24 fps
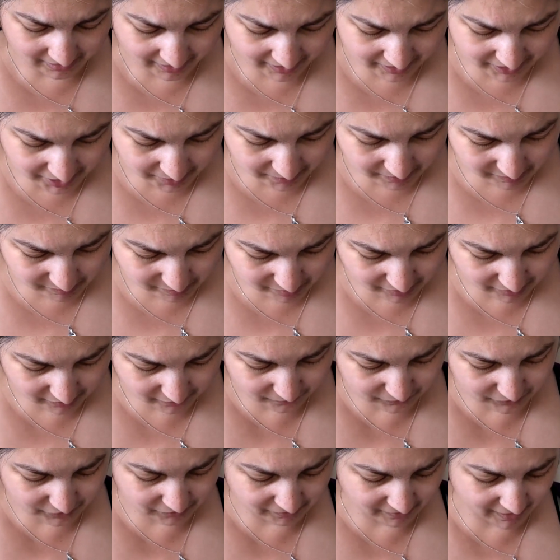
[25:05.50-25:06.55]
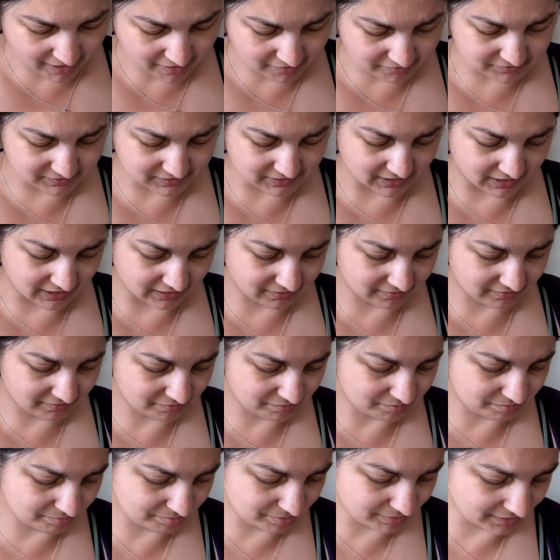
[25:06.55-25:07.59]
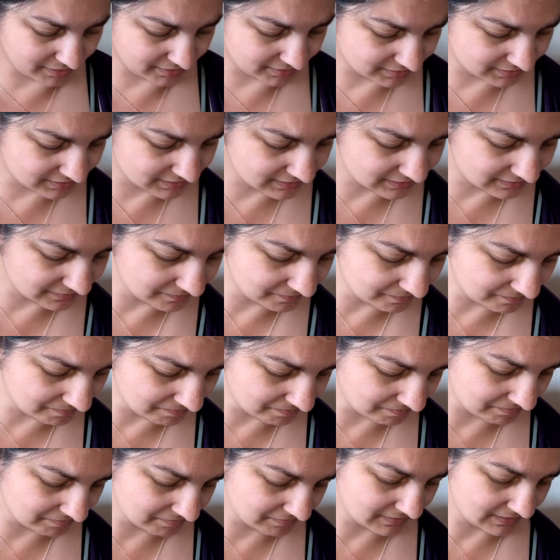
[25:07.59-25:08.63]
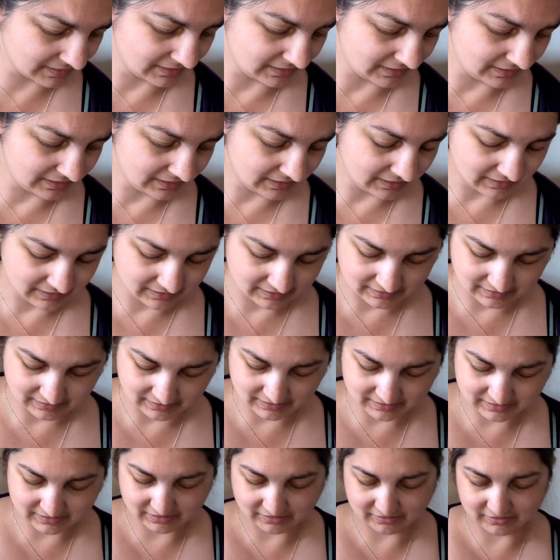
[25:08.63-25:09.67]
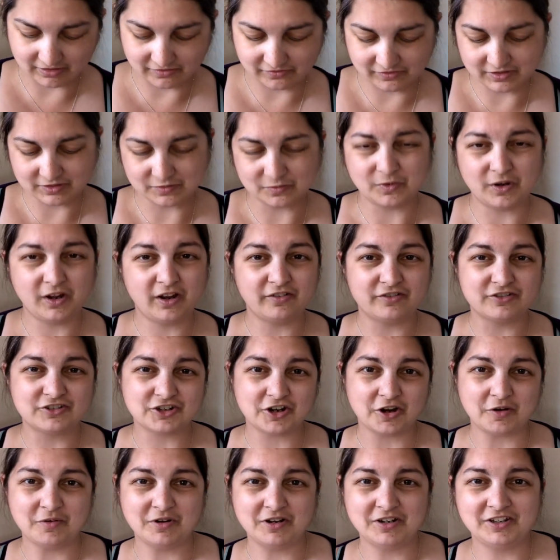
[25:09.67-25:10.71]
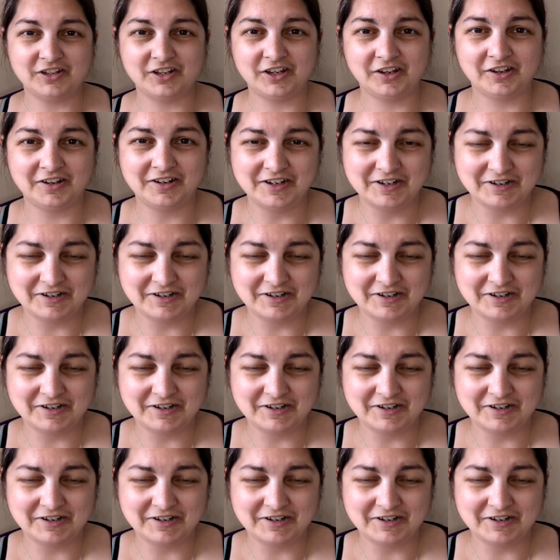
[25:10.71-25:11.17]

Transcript: I know I put a few rounds in, but I don't know if it's worth showing you.